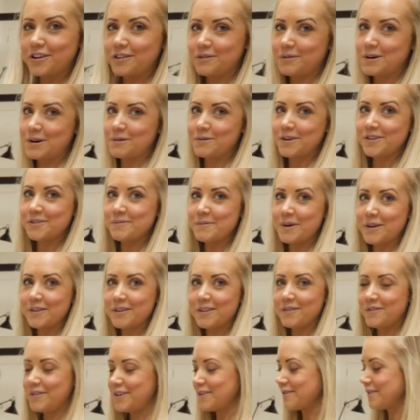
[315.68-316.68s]
as well, which
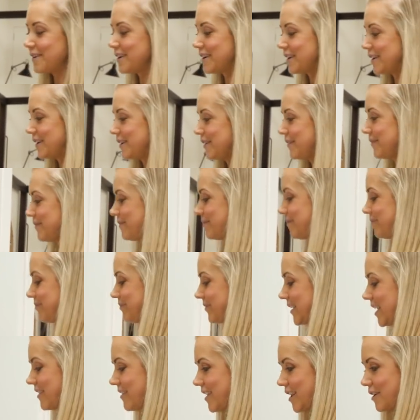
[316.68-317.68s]
most of you would know.
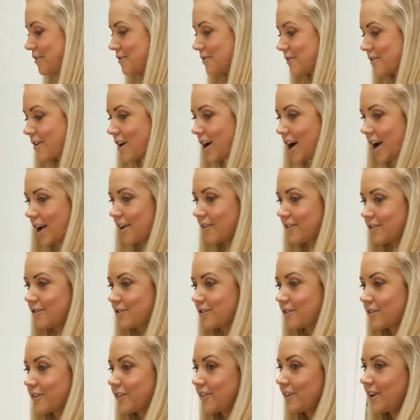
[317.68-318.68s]
And then all Kyle's
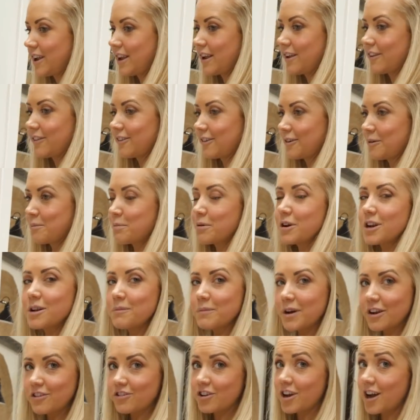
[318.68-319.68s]
drawers here. So pretty
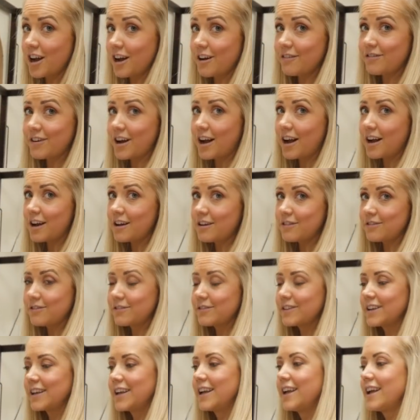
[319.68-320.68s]
much
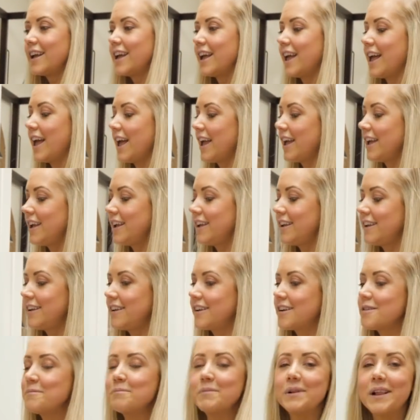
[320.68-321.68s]
half-half. He
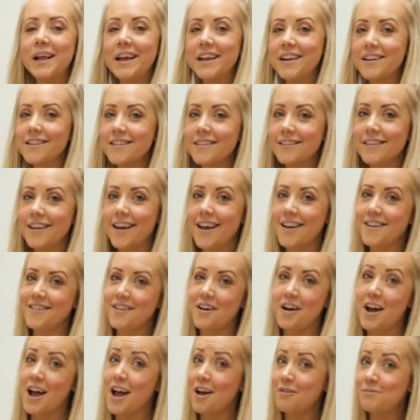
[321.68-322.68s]
complains that
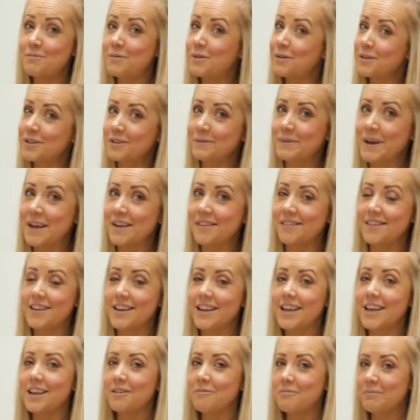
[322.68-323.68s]
I have more space
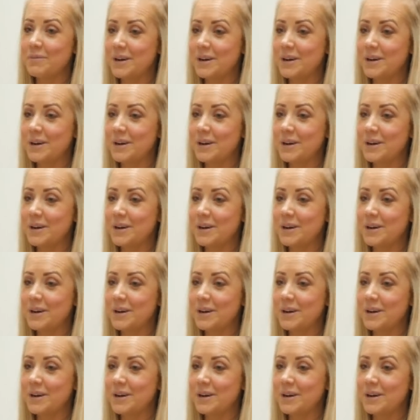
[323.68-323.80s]
than him,